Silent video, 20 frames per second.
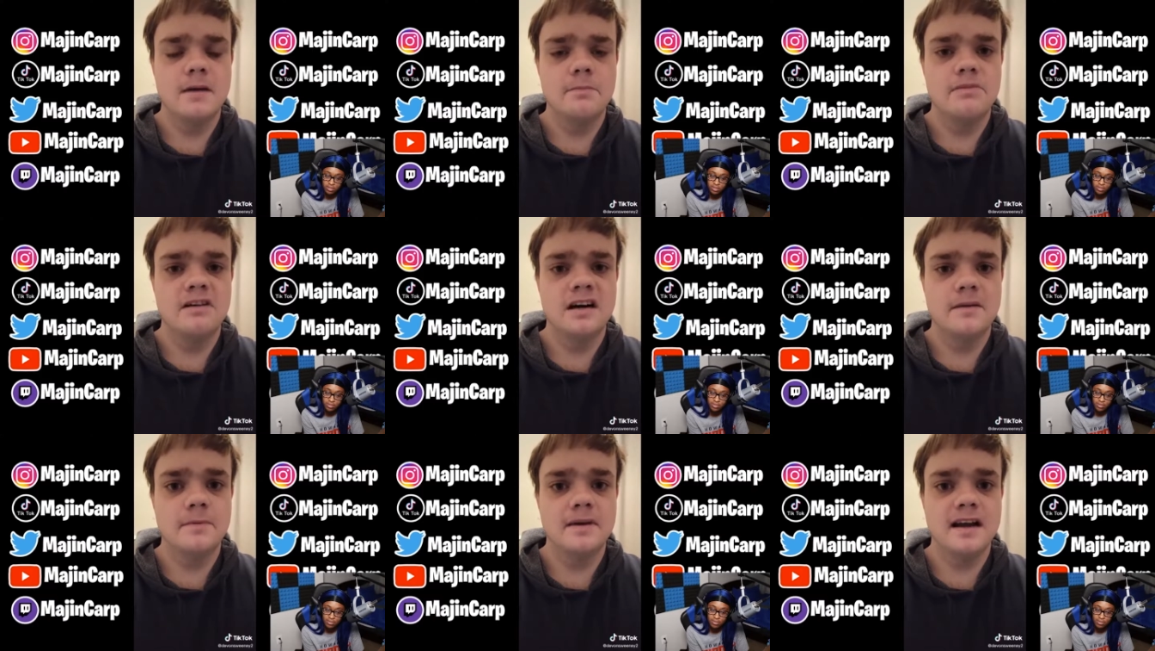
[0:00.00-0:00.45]

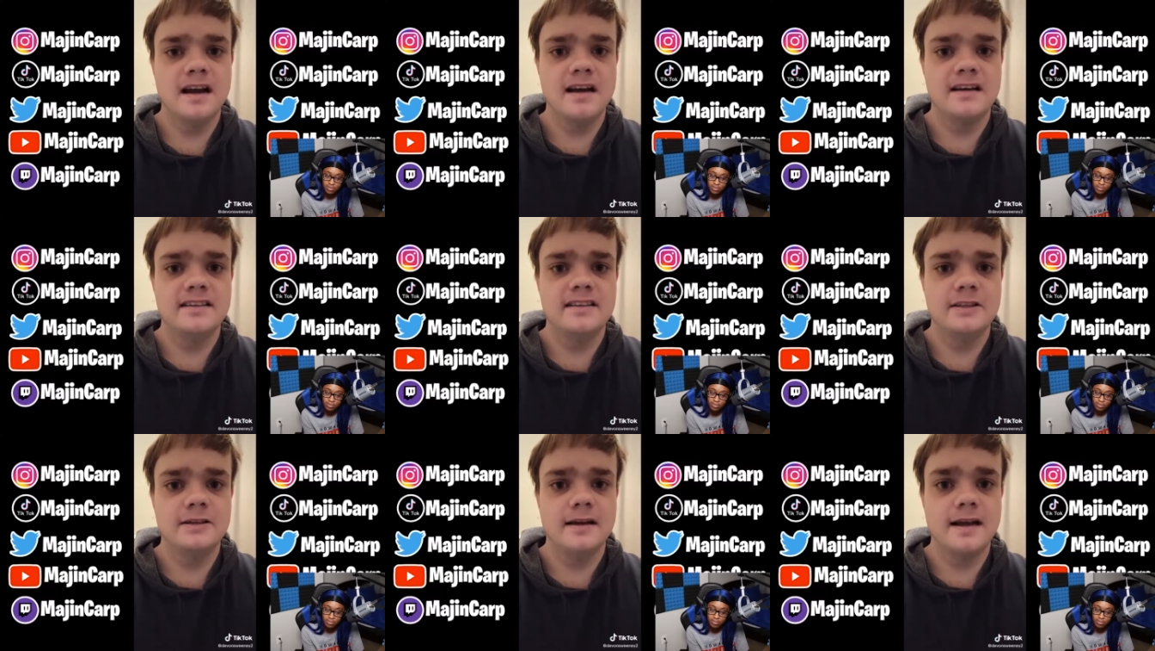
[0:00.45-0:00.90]
Well, I'll
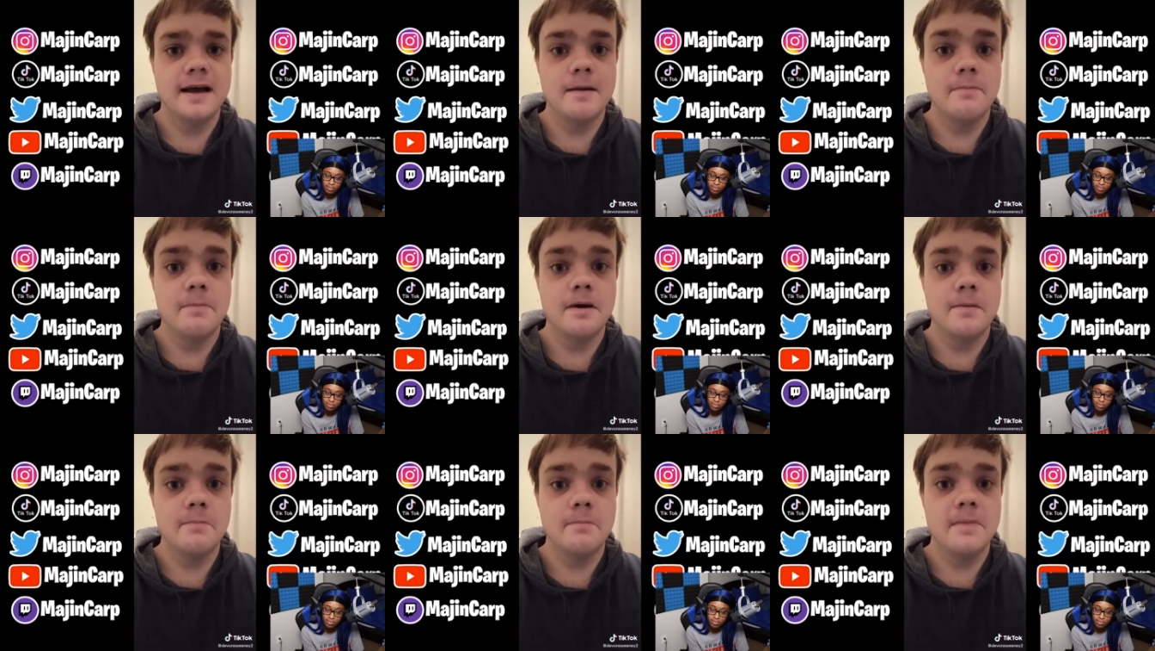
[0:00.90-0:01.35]
probably not do
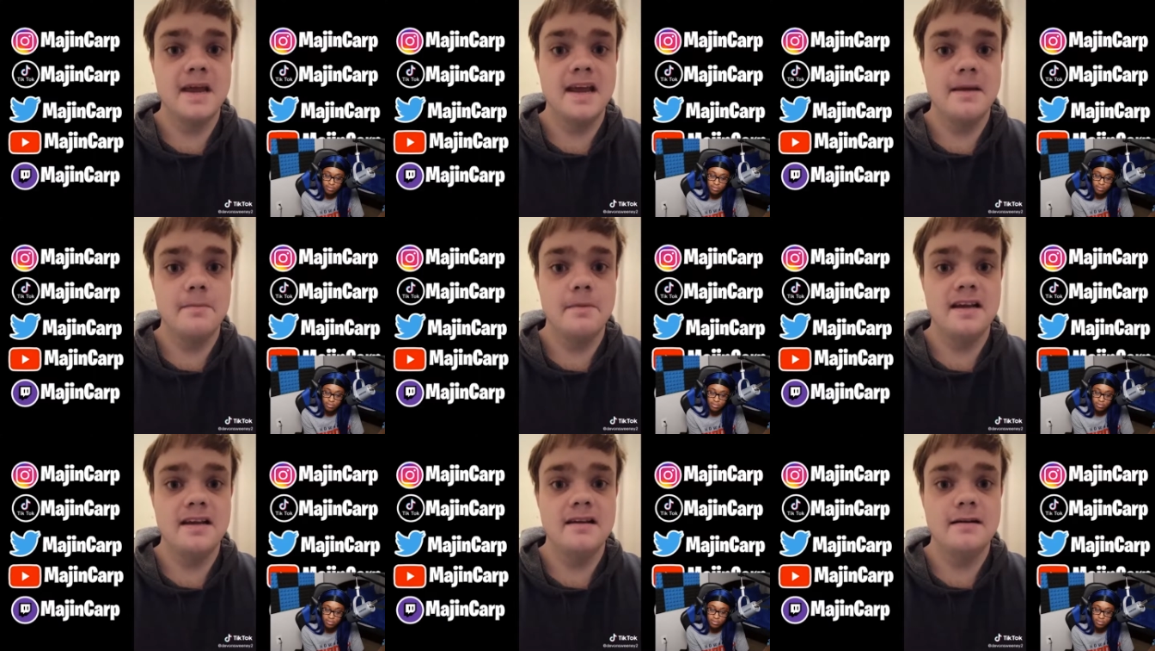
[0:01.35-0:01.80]
that, but
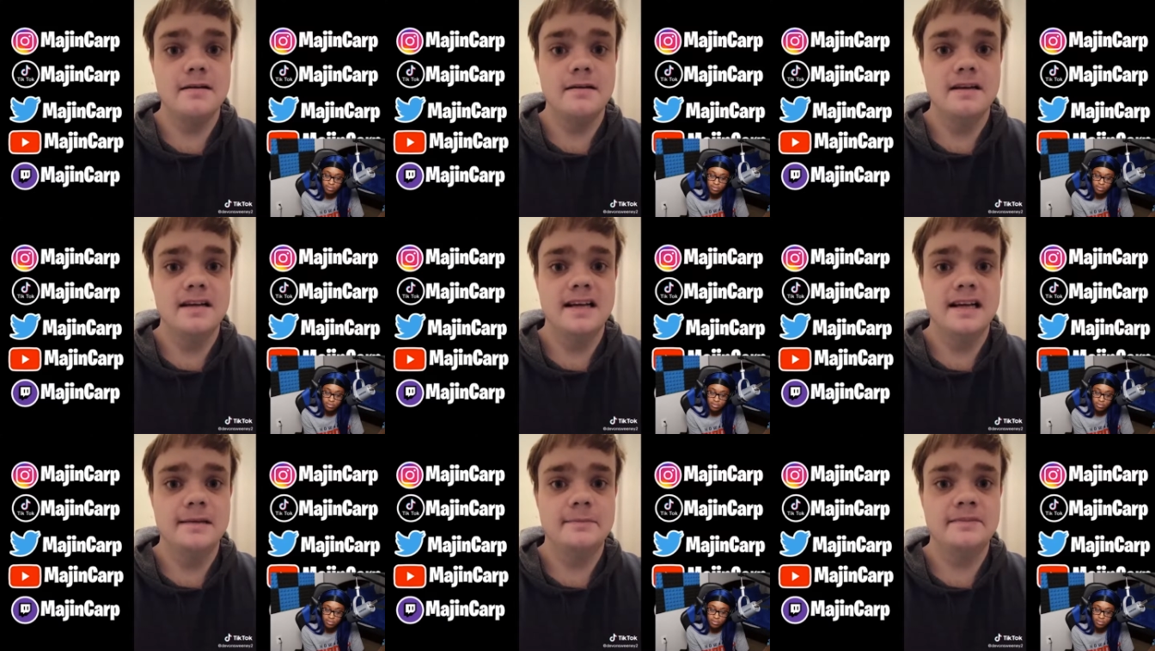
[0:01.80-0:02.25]

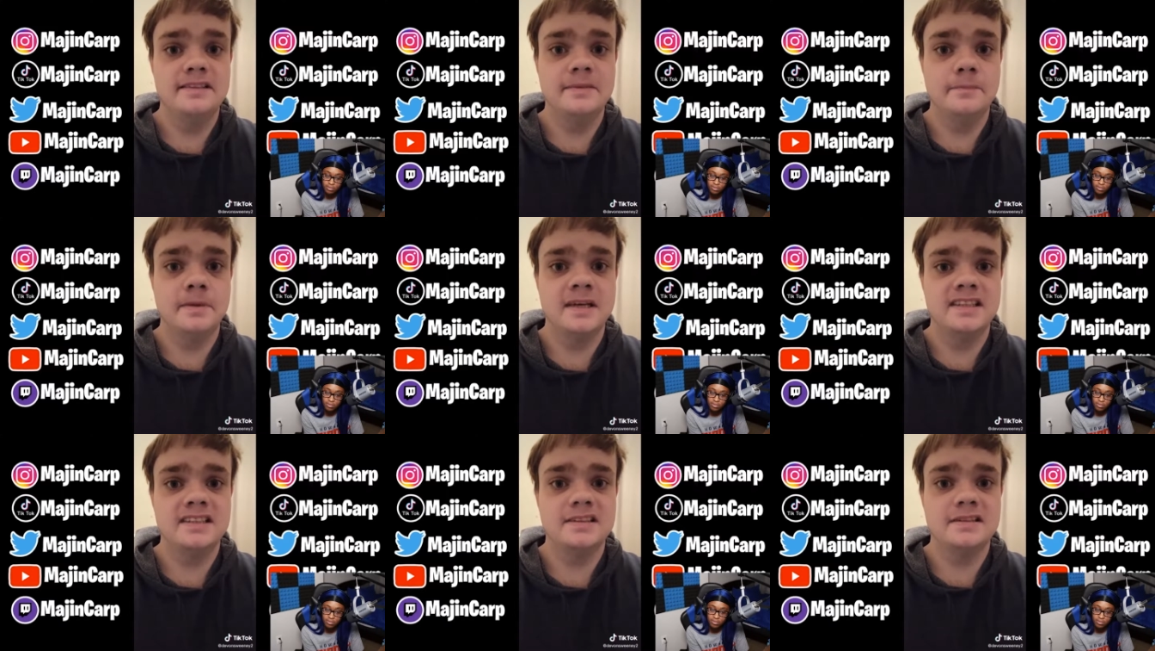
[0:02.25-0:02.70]
maybe
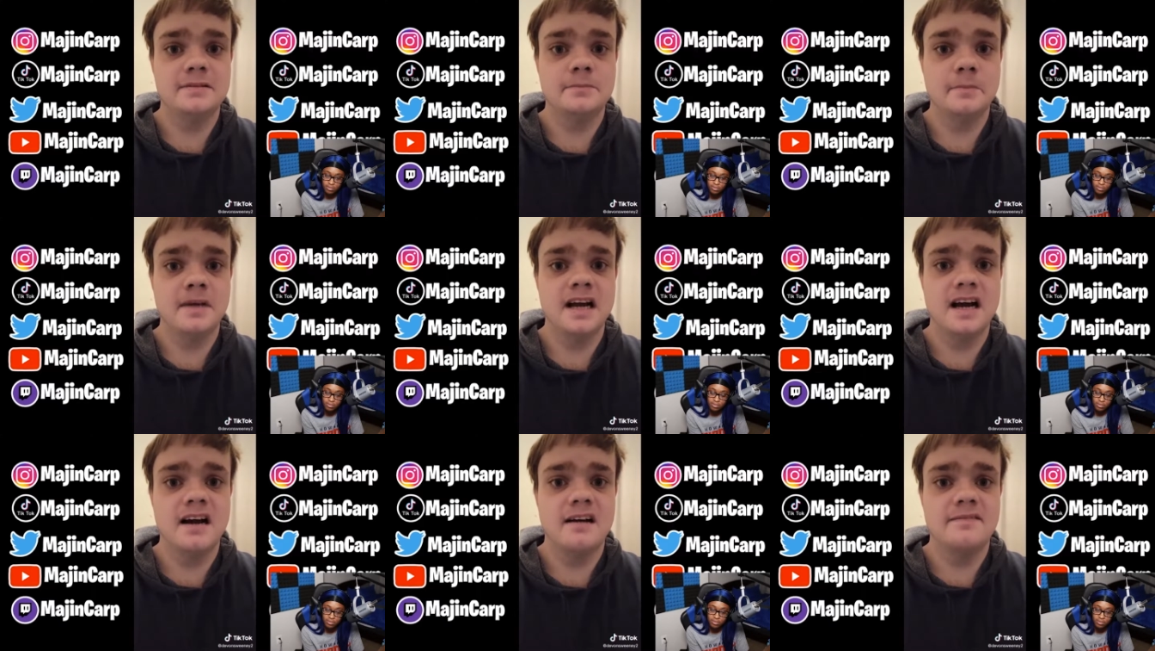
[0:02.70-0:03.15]
if she
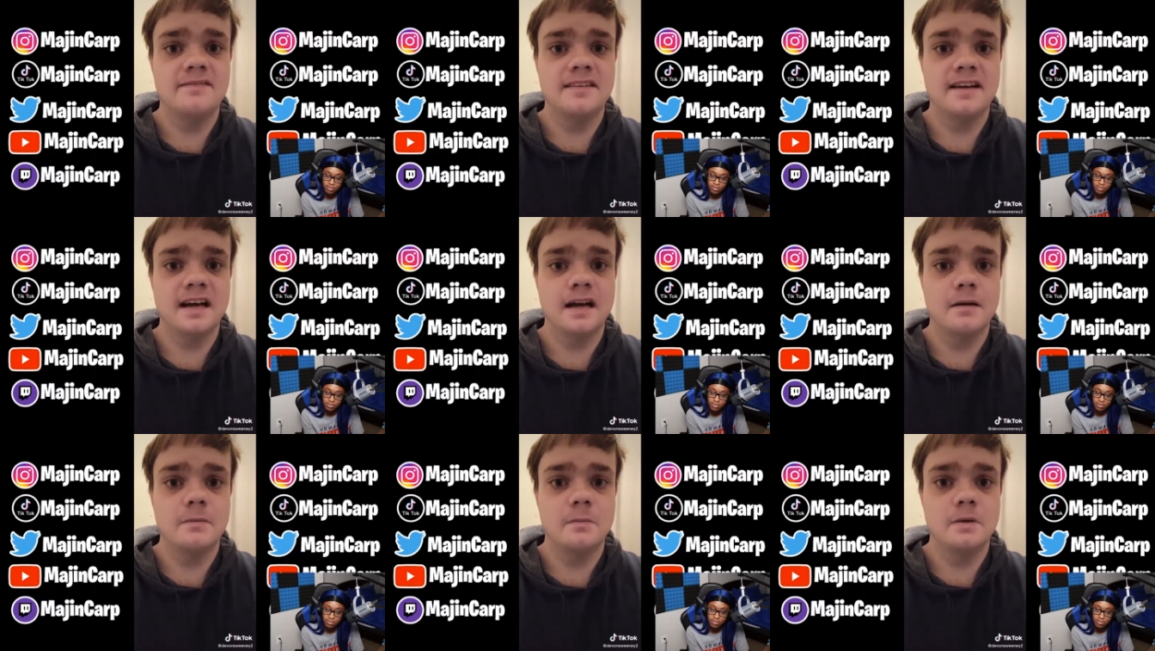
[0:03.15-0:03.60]
pisses me
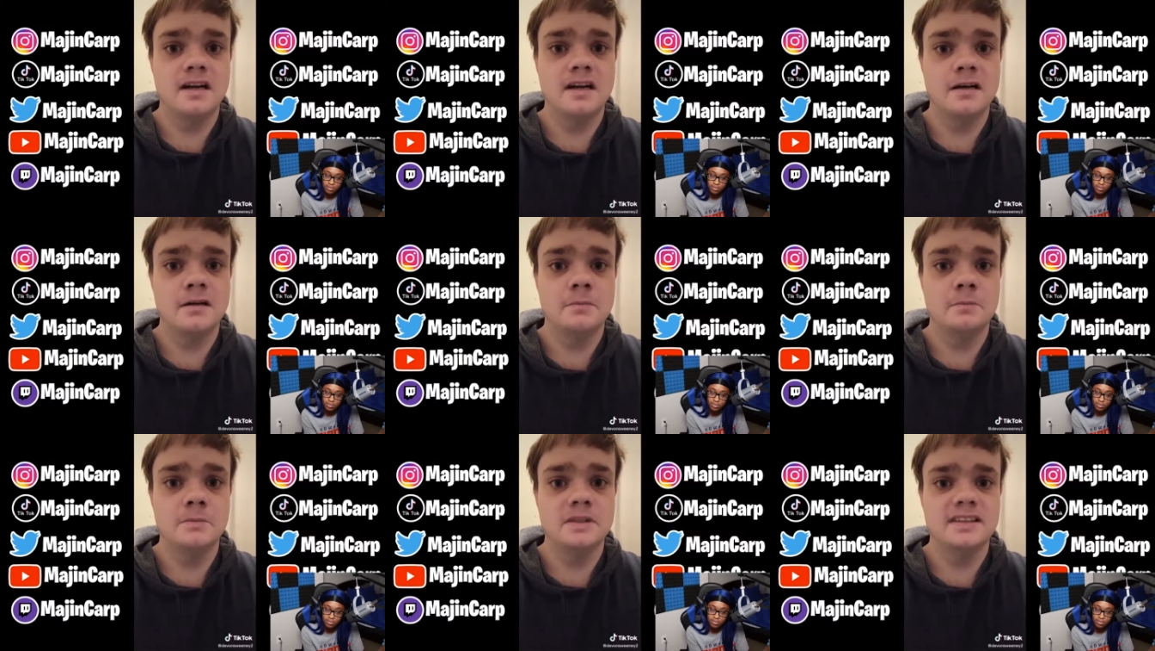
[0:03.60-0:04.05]
off enough
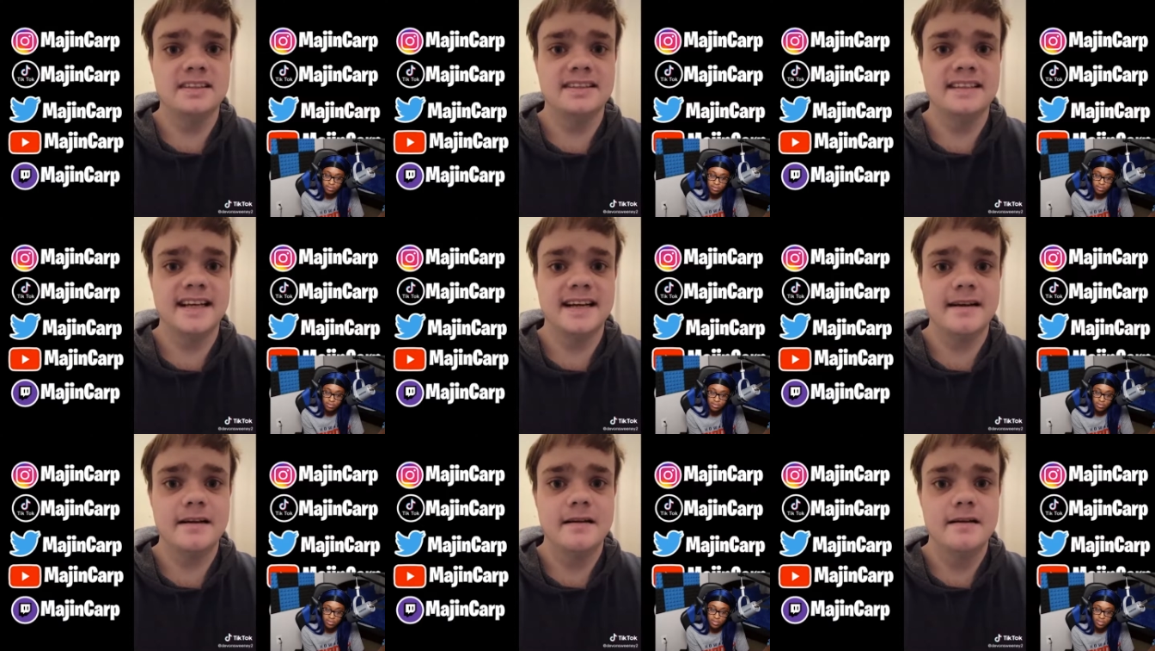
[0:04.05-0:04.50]
with her
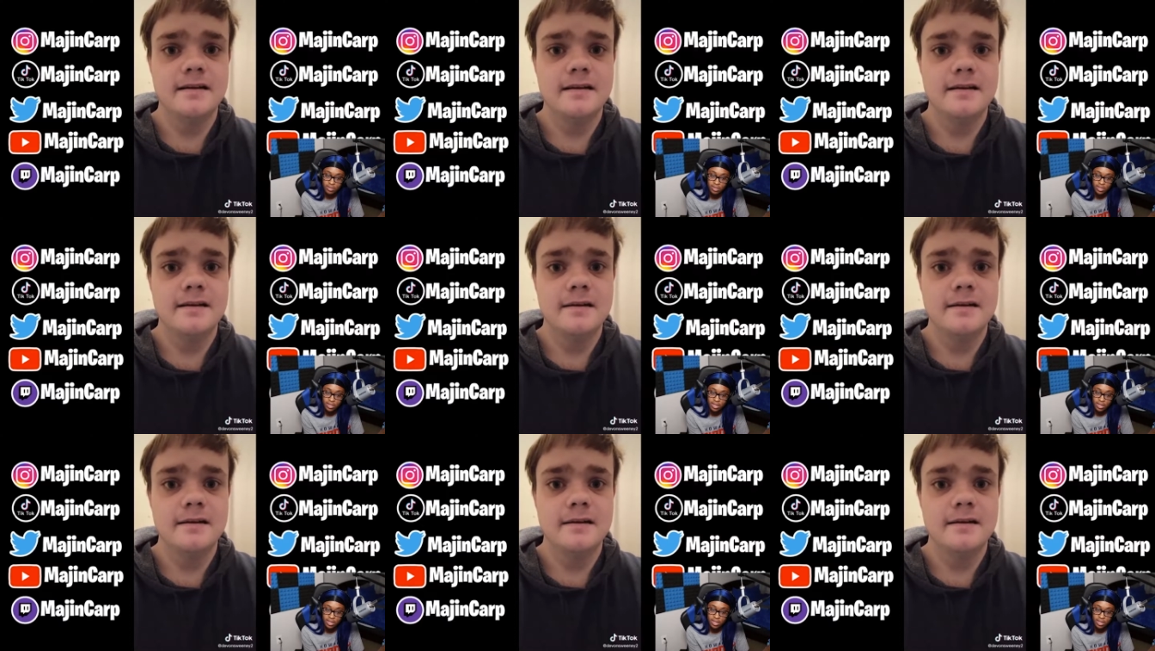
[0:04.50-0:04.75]
music.